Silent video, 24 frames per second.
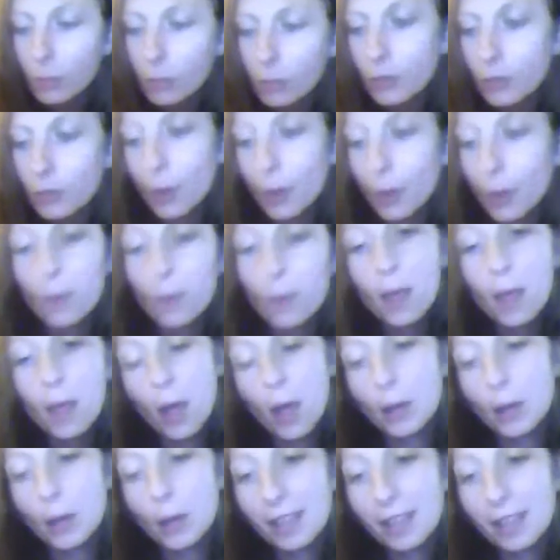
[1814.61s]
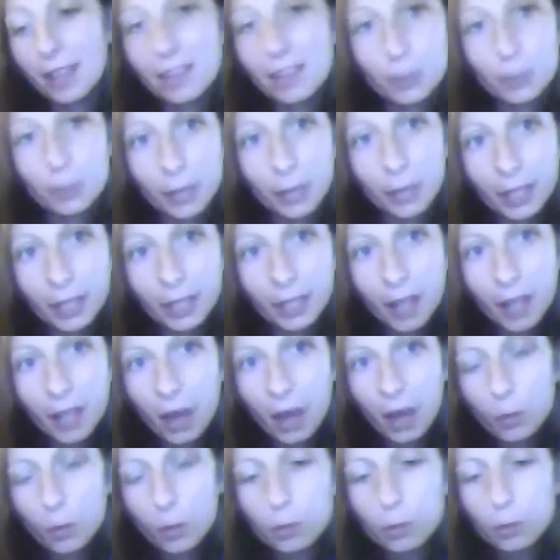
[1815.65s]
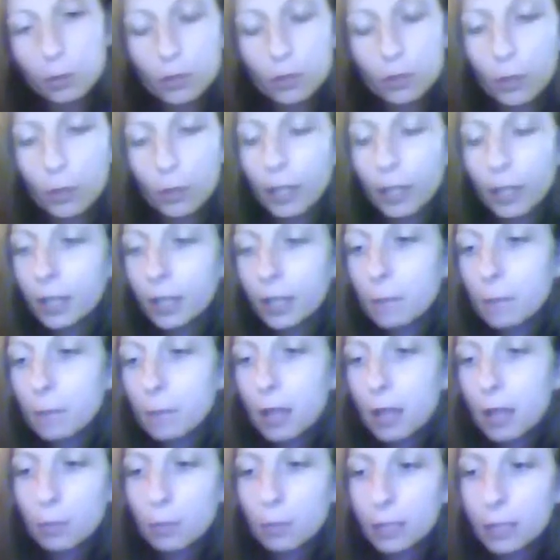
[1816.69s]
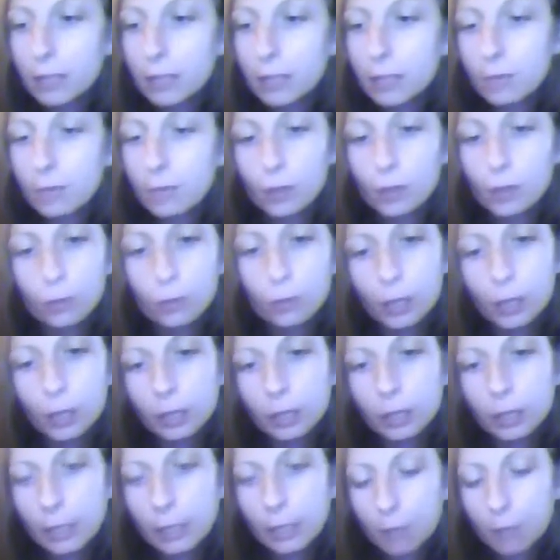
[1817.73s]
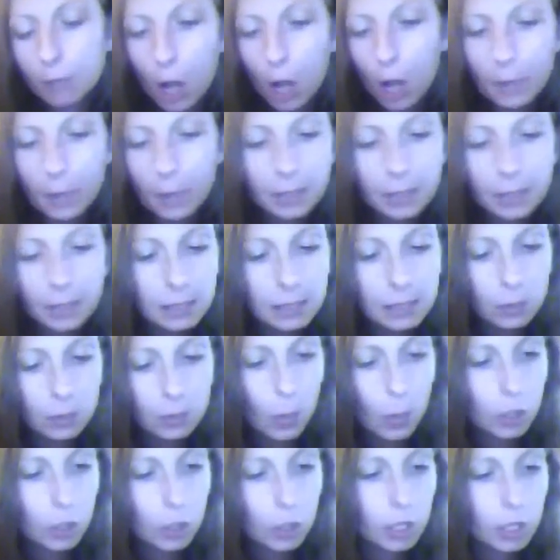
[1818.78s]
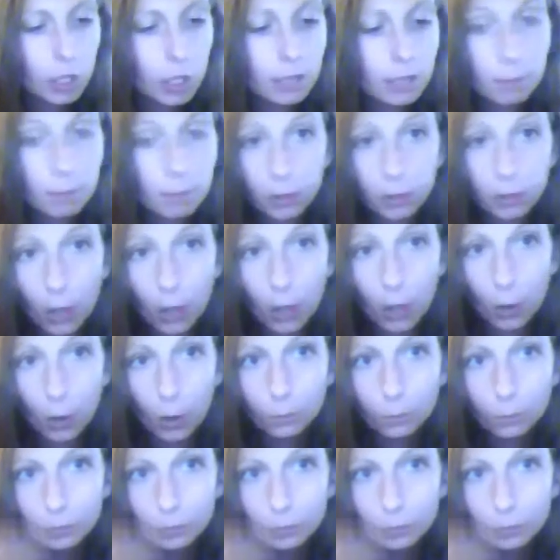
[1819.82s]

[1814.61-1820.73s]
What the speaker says: So, okay, that's your reading. I hope you enjoyed it. Please feel free to leave comments, questions below.